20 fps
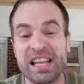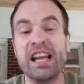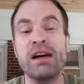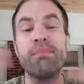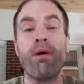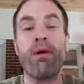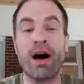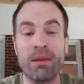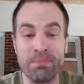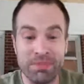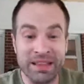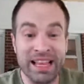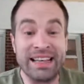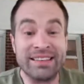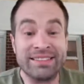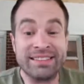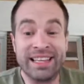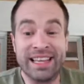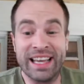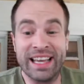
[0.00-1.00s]
upon
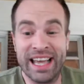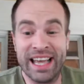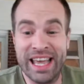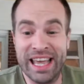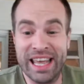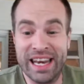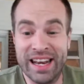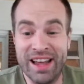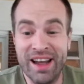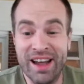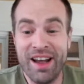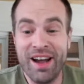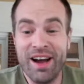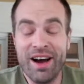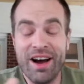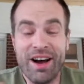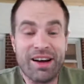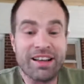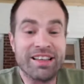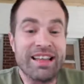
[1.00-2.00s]
blessing in
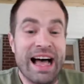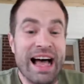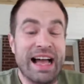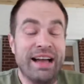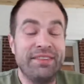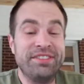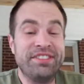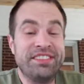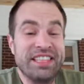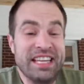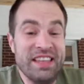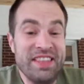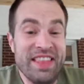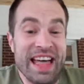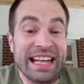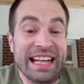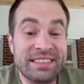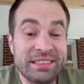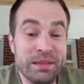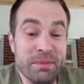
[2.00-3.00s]
our lives, and
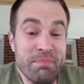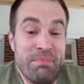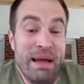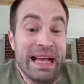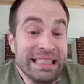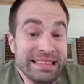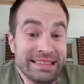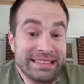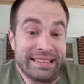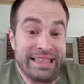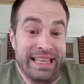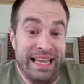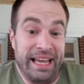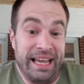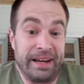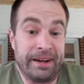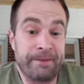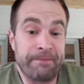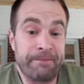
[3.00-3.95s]
that's the best thing.